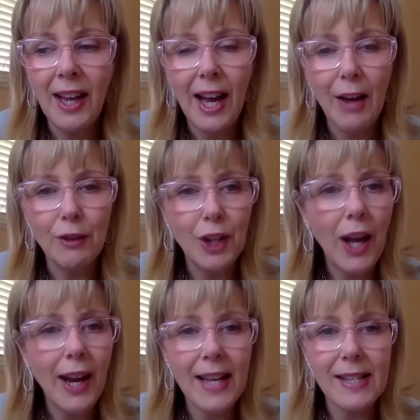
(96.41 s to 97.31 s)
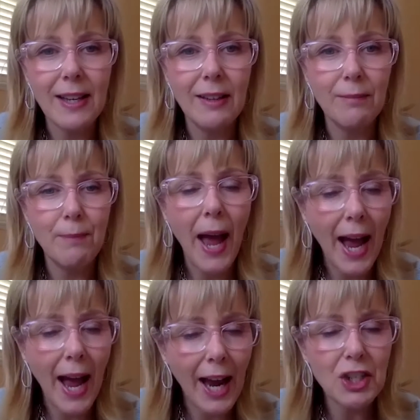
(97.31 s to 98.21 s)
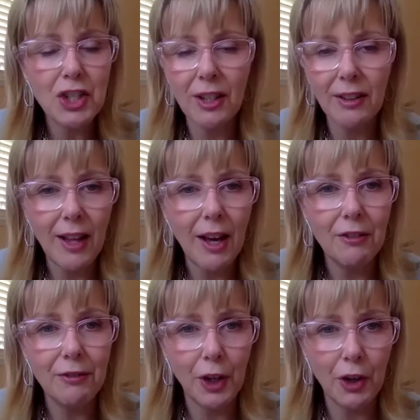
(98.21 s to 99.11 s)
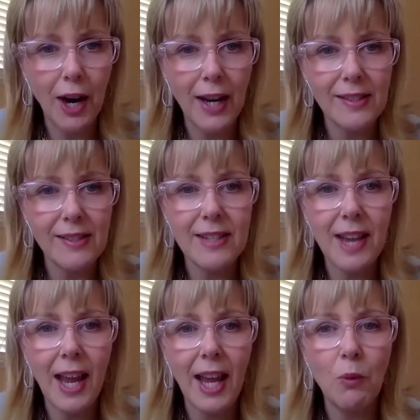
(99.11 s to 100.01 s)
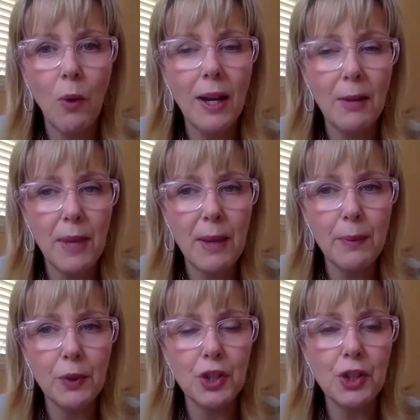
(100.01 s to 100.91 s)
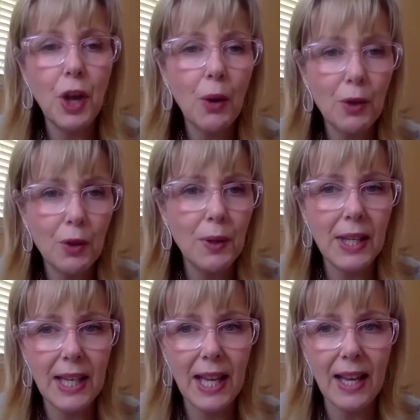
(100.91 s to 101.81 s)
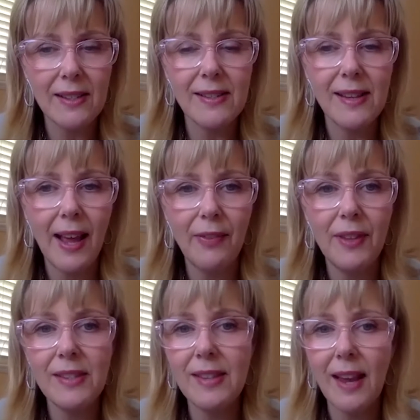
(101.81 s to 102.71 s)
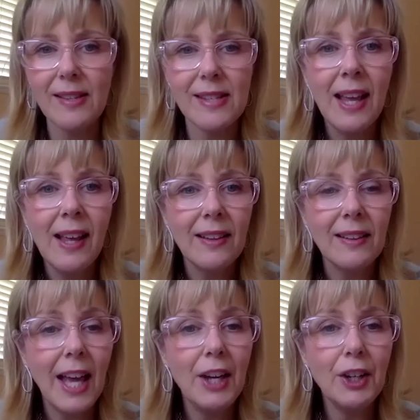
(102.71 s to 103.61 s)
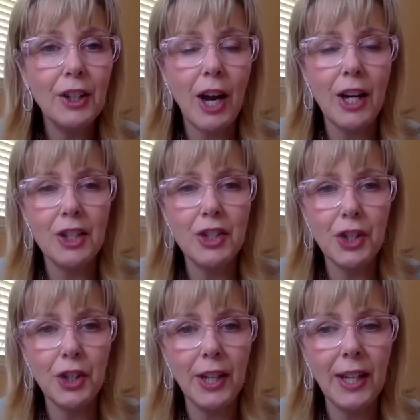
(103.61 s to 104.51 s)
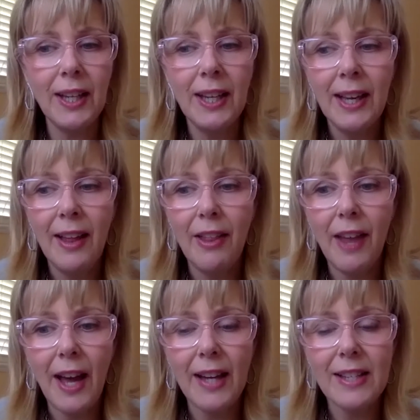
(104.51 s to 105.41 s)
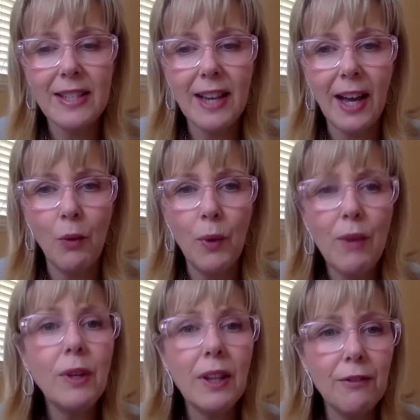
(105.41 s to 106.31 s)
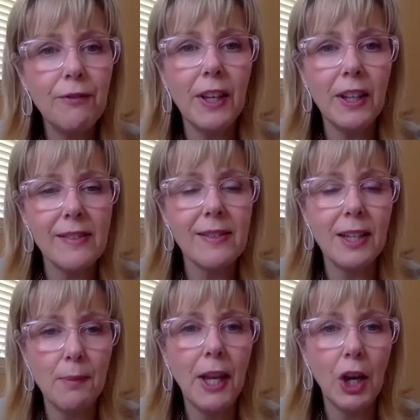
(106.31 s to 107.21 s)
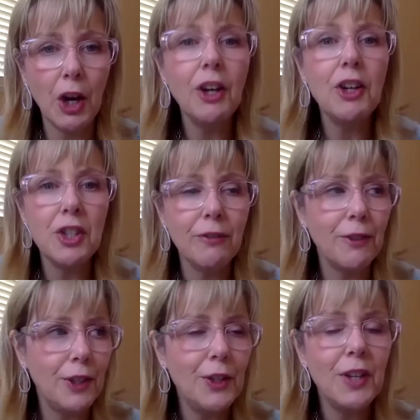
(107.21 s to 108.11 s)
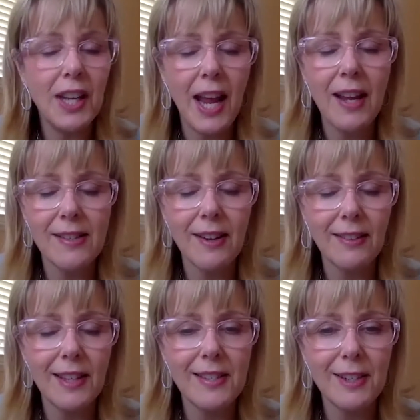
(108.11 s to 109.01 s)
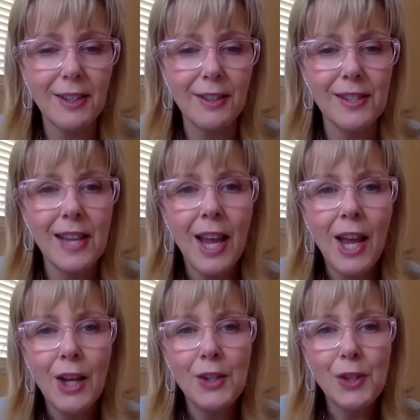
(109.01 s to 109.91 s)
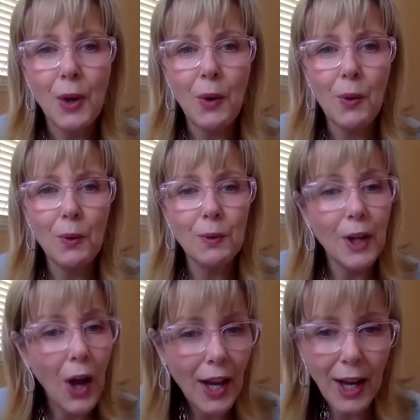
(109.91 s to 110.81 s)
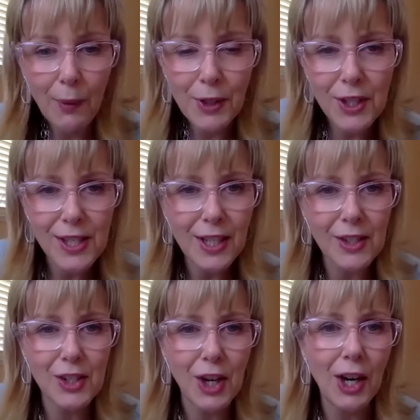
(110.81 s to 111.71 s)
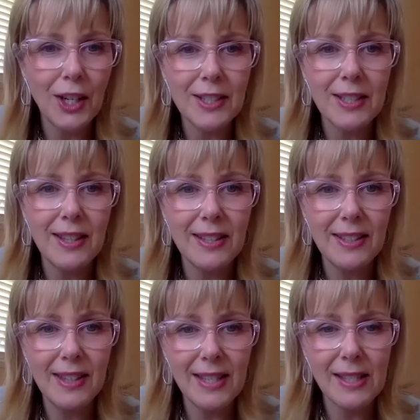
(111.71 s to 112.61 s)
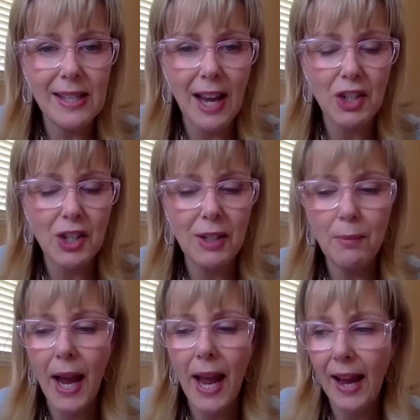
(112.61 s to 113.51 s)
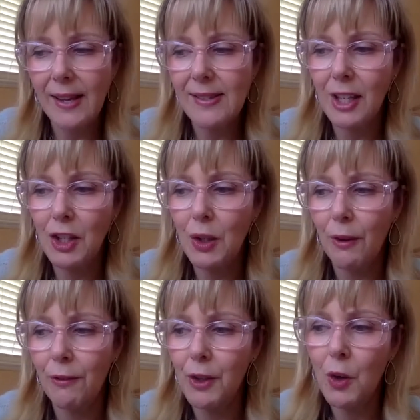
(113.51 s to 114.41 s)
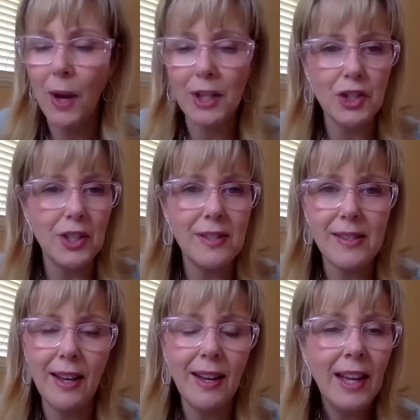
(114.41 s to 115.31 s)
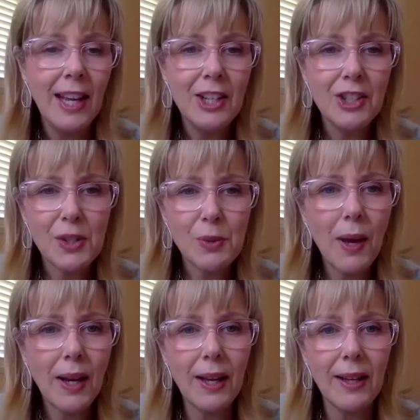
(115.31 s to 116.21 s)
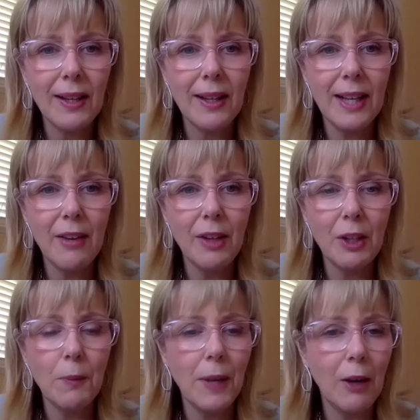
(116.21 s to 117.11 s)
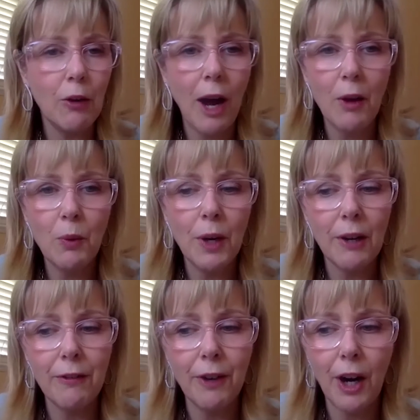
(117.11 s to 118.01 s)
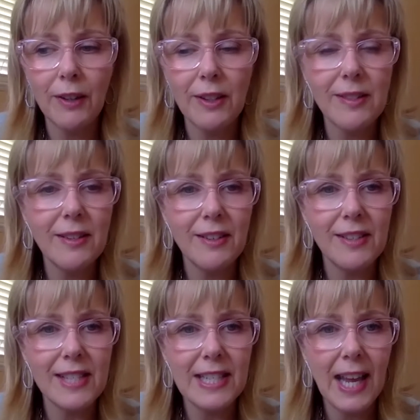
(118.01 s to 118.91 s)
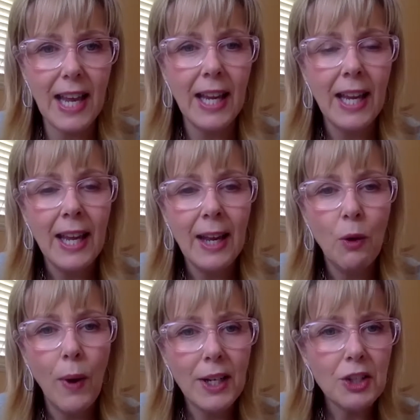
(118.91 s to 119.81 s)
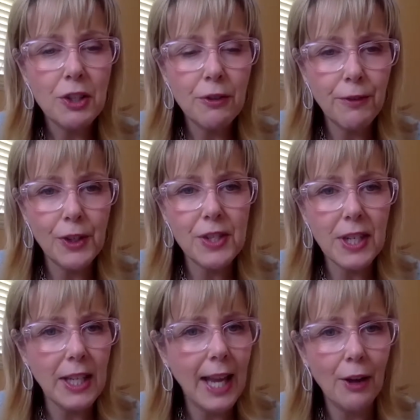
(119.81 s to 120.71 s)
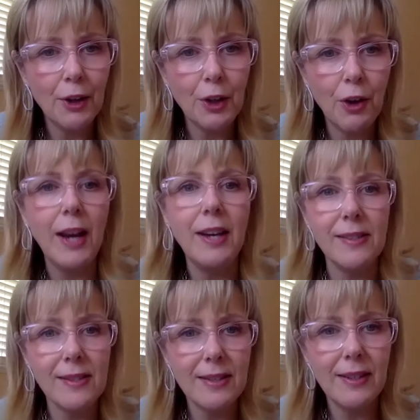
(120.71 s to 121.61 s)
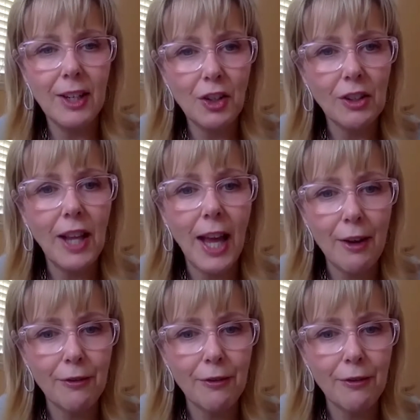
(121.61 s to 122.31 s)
Renata has a passionate love for Christ and wanting people to know who he is. And this has led her on a journey that we really feel is going to be encouraging for you today as our listeners. So Renata, we're just going to start this session by asking you a few questions, and just want to give a little bit of groundwork for our listeners today. When did you first encounter Christ in your life?